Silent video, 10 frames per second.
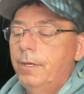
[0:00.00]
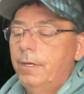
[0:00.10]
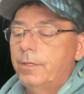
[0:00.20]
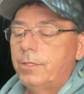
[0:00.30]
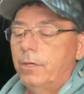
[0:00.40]

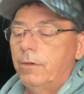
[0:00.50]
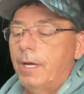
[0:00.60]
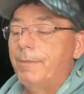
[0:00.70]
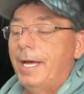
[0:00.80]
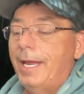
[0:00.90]
So
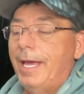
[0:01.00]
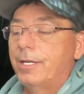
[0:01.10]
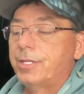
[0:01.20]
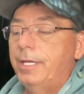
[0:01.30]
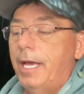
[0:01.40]
I'm not
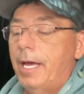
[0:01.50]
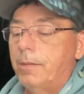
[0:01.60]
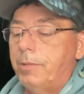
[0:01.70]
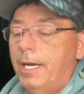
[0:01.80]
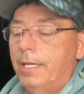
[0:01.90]
actually at a
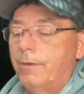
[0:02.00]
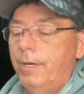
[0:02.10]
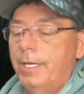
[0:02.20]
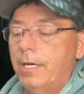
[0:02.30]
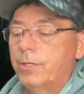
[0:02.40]
pilot
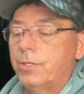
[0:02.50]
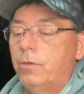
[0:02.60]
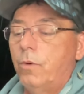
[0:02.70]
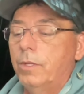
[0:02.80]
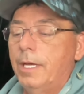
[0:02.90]
right now, so
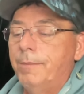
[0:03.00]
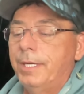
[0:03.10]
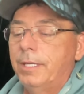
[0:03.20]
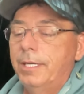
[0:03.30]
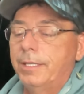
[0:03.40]
it won't let me
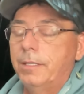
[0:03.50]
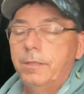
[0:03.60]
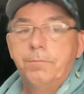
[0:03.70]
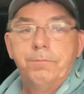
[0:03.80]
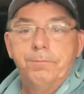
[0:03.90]
click
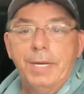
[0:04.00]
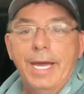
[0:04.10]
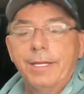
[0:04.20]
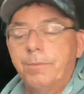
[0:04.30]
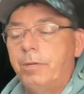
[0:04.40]
the
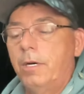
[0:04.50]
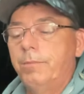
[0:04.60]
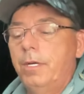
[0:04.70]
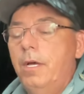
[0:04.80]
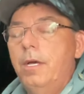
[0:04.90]
pay at the pump,